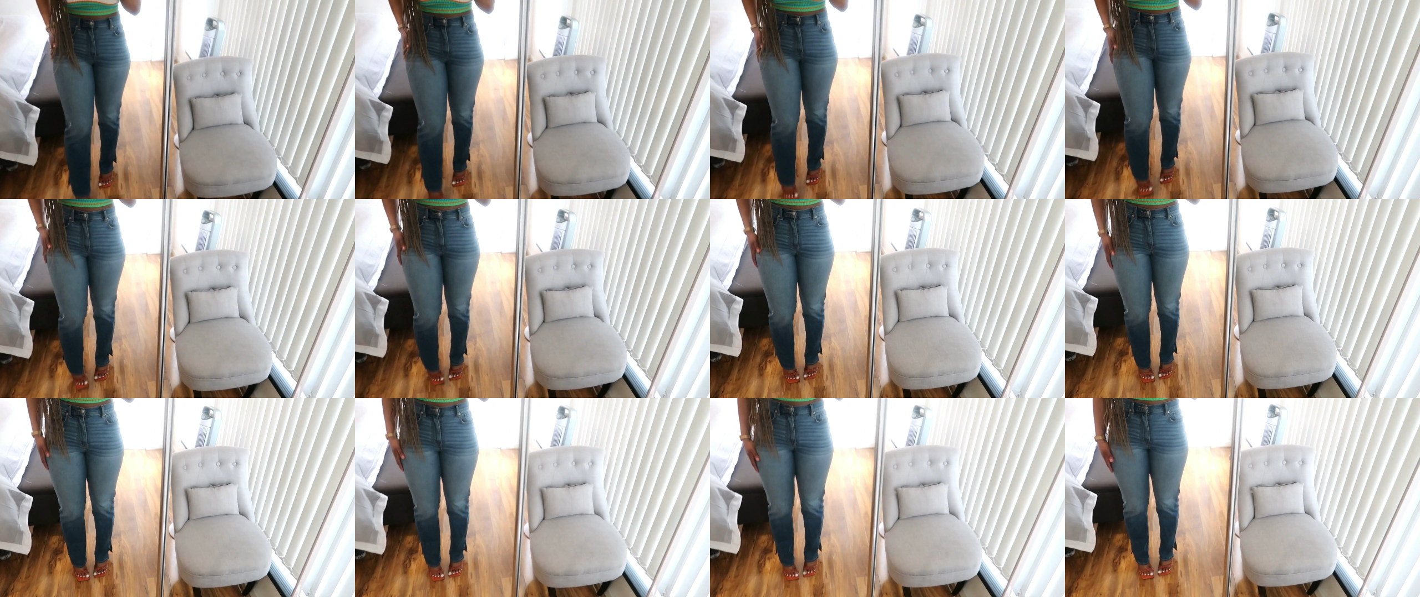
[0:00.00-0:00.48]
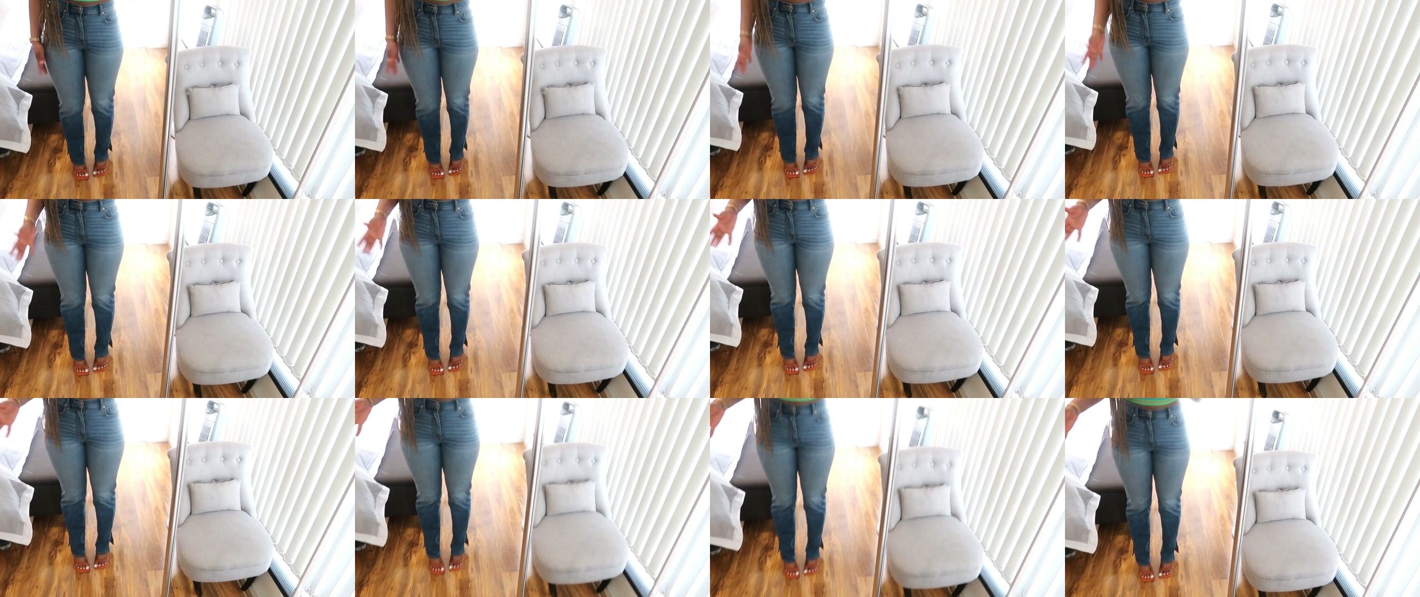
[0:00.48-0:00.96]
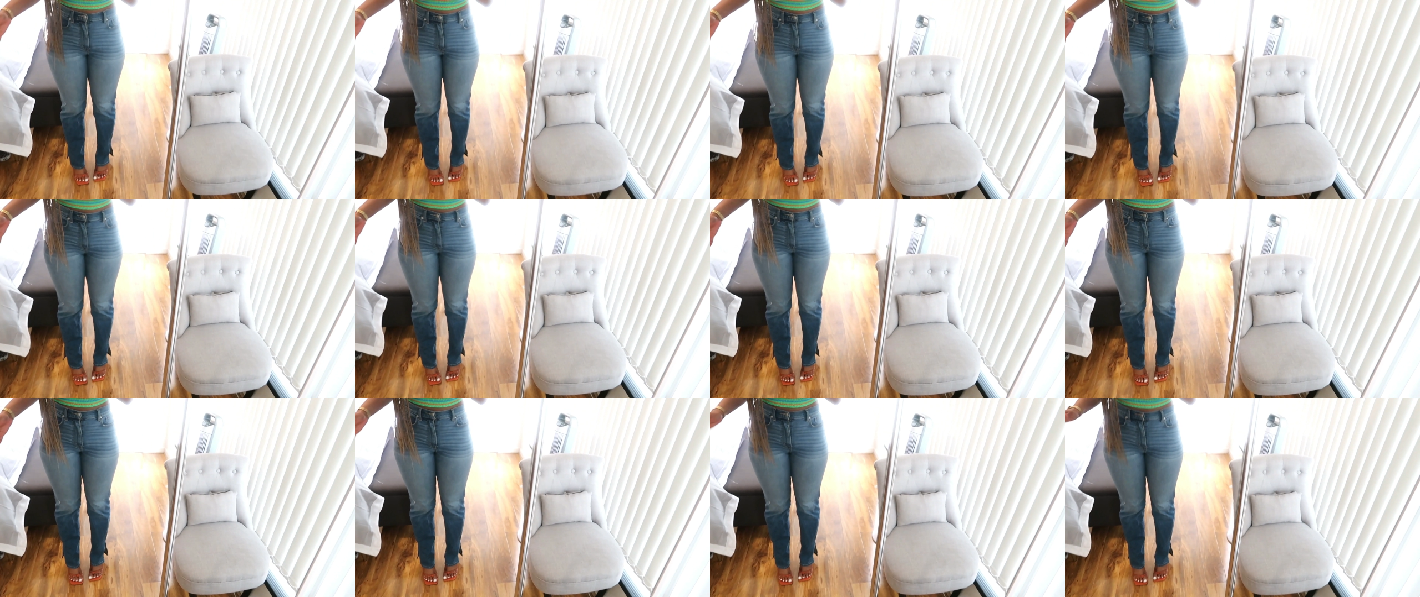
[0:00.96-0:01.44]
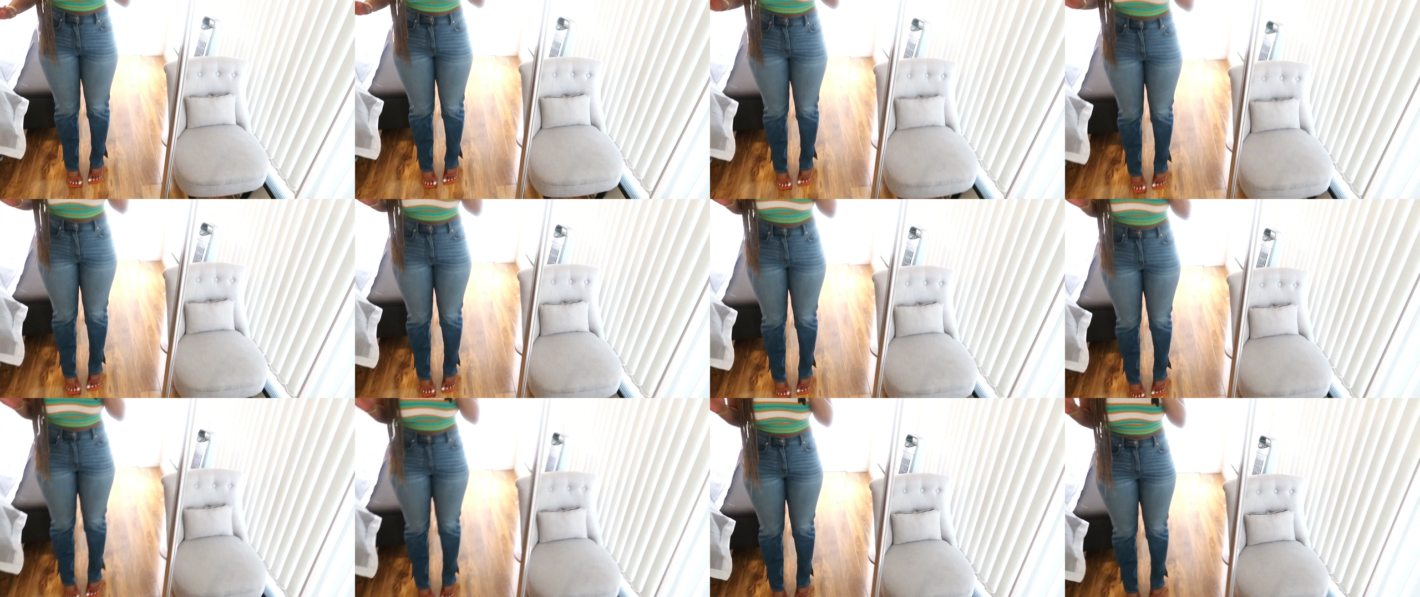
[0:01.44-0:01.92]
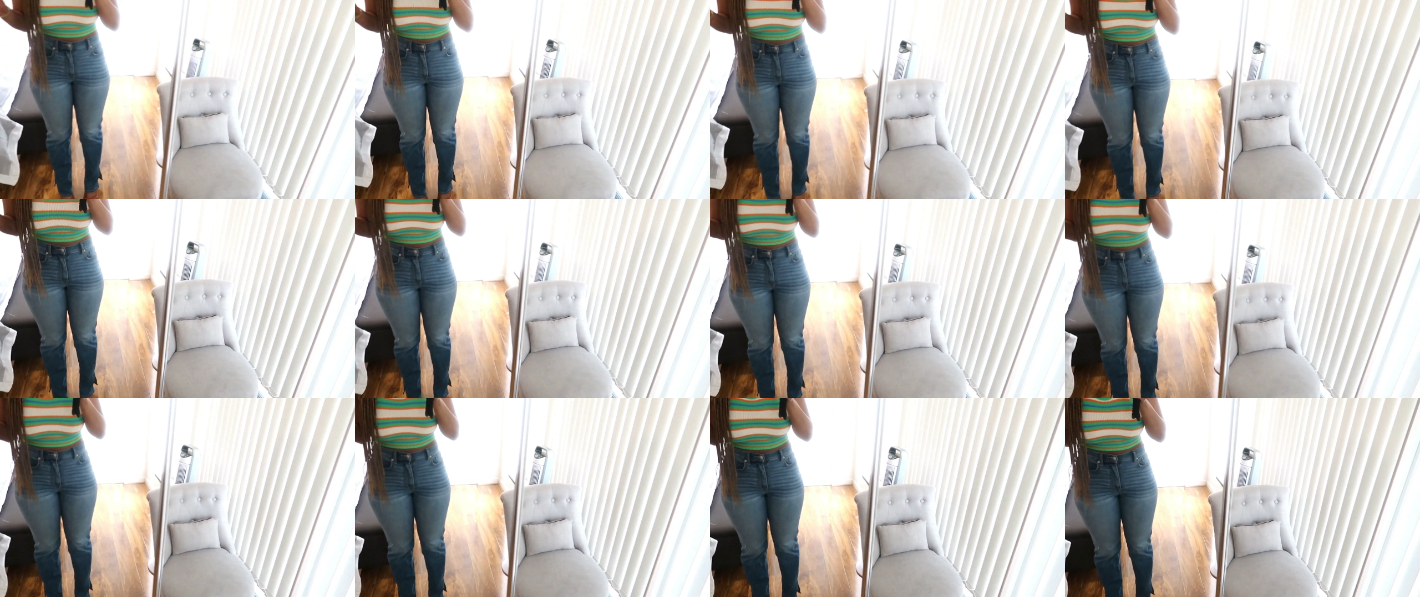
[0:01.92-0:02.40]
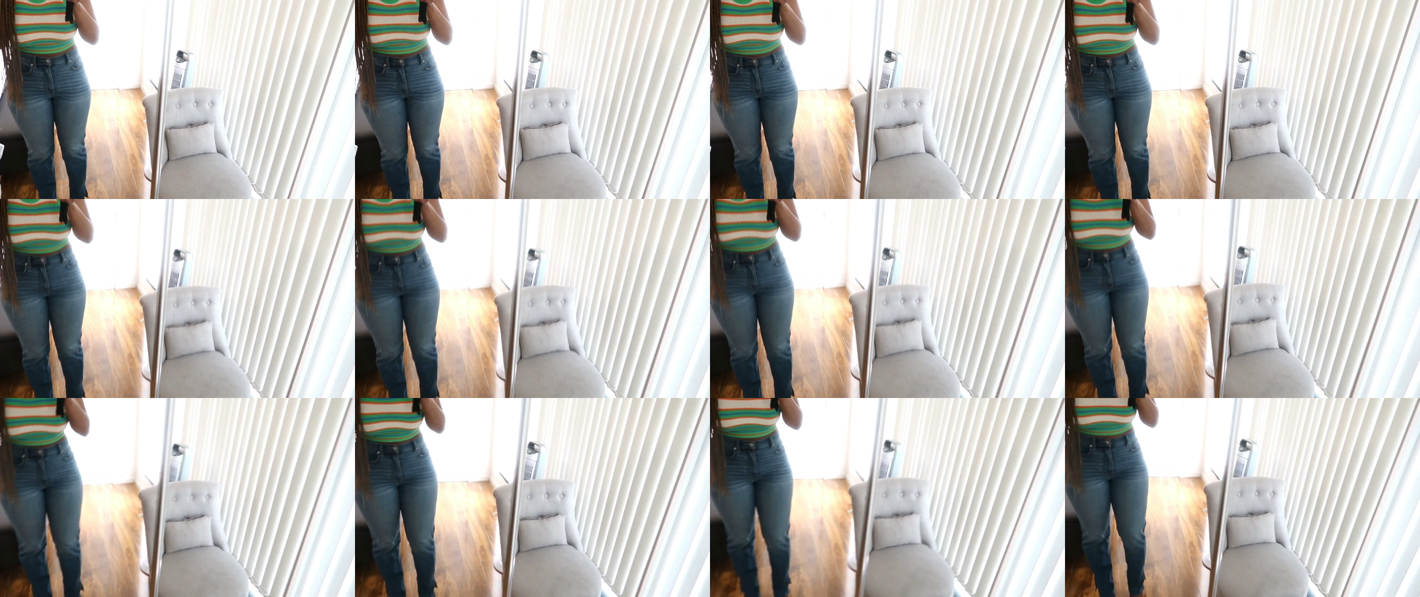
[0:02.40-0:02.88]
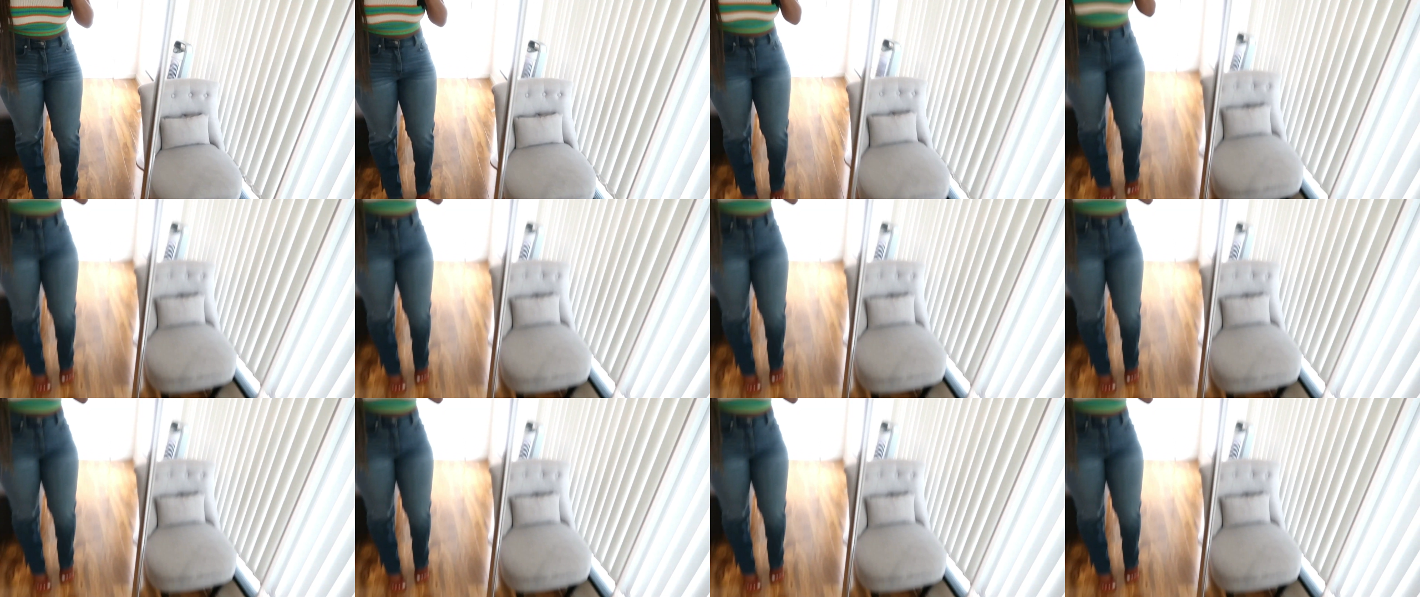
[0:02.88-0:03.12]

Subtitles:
[unreadable: no face in view]